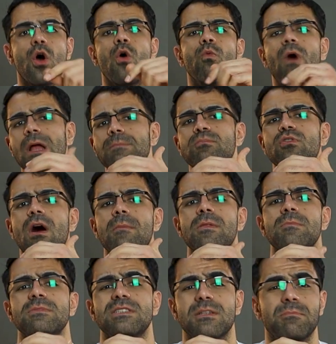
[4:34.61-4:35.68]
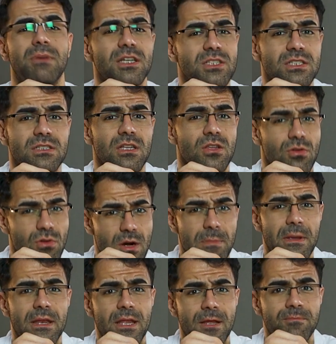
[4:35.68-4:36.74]
What problem is the best in your
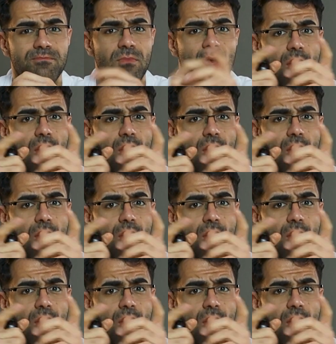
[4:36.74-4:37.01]
opinion?